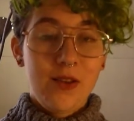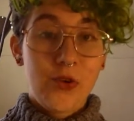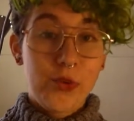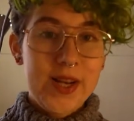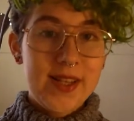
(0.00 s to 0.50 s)

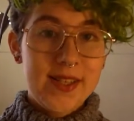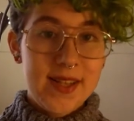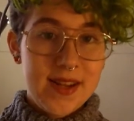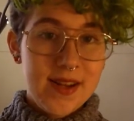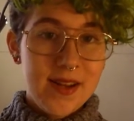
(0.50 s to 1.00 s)
green
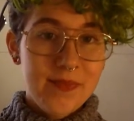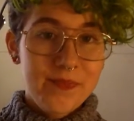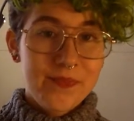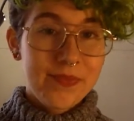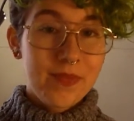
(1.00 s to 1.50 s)
tea
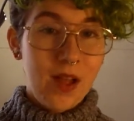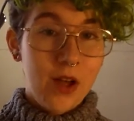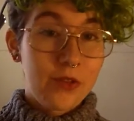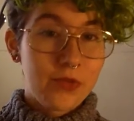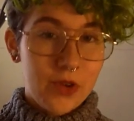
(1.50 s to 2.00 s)

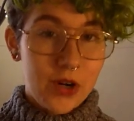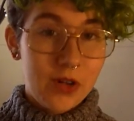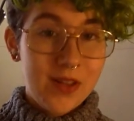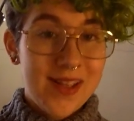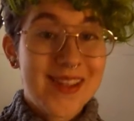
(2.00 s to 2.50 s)

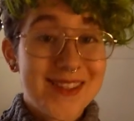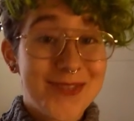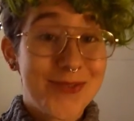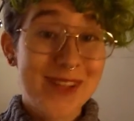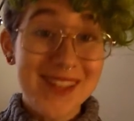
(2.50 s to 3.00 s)
unfurl,
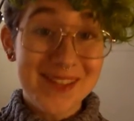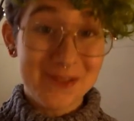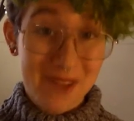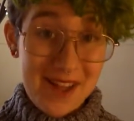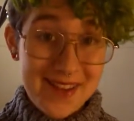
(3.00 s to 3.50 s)
it's really
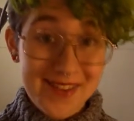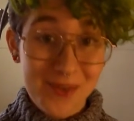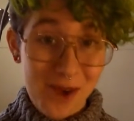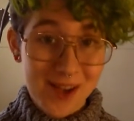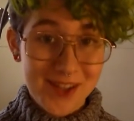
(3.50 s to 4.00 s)
fun to
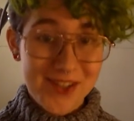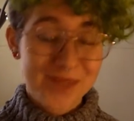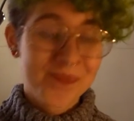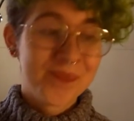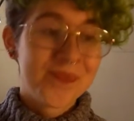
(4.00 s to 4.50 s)
watch.
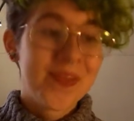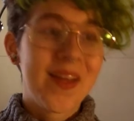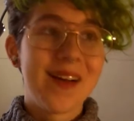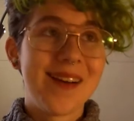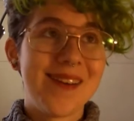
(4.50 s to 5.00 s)

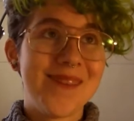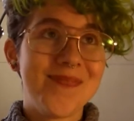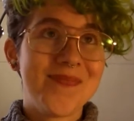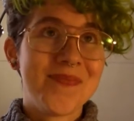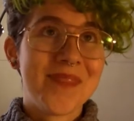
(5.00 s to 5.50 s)

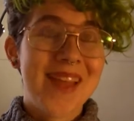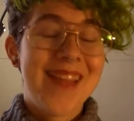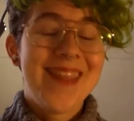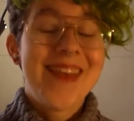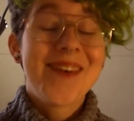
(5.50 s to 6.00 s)
And
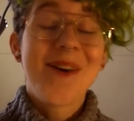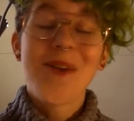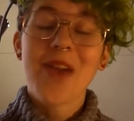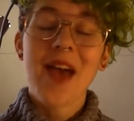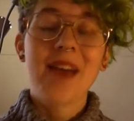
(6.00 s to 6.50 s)
they
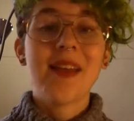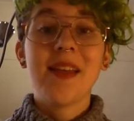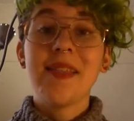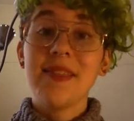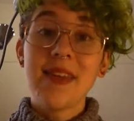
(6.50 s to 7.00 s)
call that
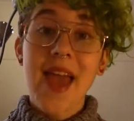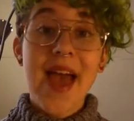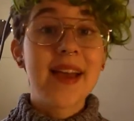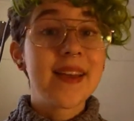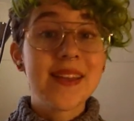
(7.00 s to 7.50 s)
the
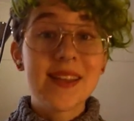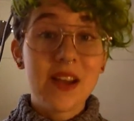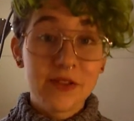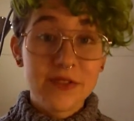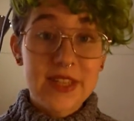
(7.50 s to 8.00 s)

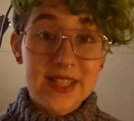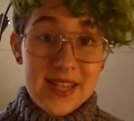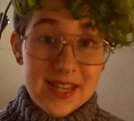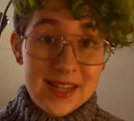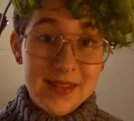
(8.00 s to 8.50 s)
agony of the
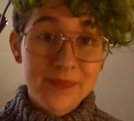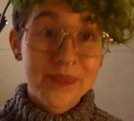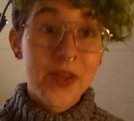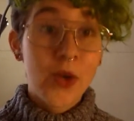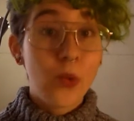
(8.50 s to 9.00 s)
tea,
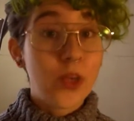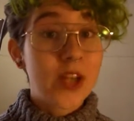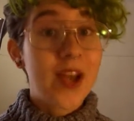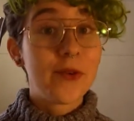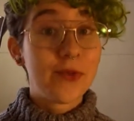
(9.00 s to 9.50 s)
which
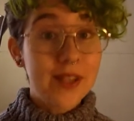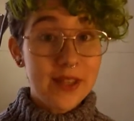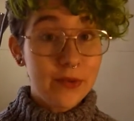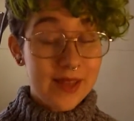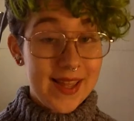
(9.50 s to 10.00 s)
I
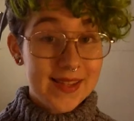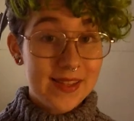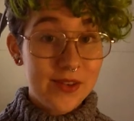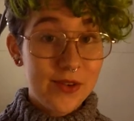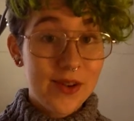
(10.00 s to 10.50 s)
really relate
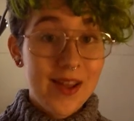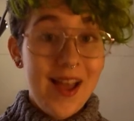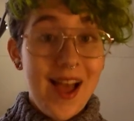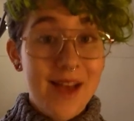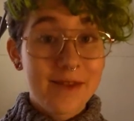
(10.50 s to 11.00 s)
to.
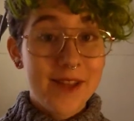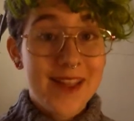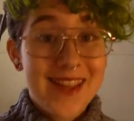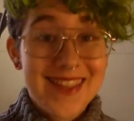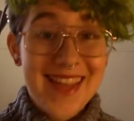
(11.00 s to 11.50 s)
I feel
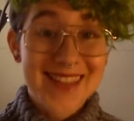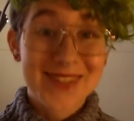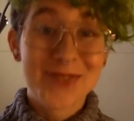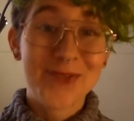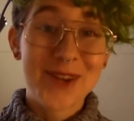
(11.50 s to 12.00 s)
like
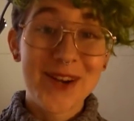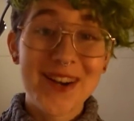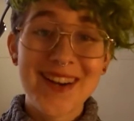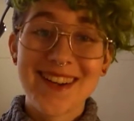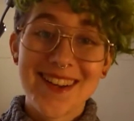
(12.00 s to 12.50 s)
that's a
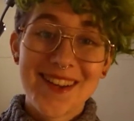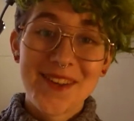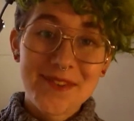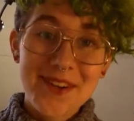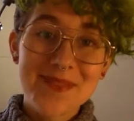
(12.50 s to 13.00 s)
very,
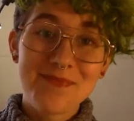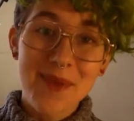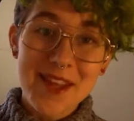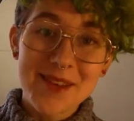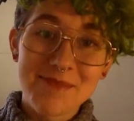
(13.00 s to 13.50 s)
very
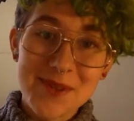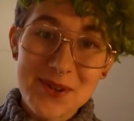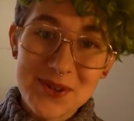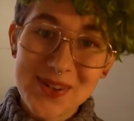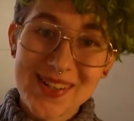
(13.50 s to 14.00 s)
big
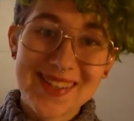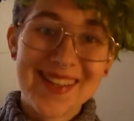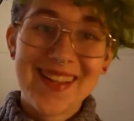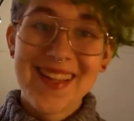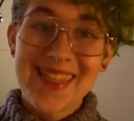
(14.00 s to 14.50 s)
mood,
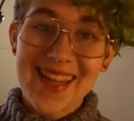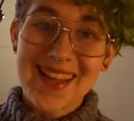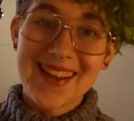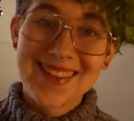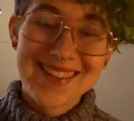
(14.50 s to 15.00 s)
that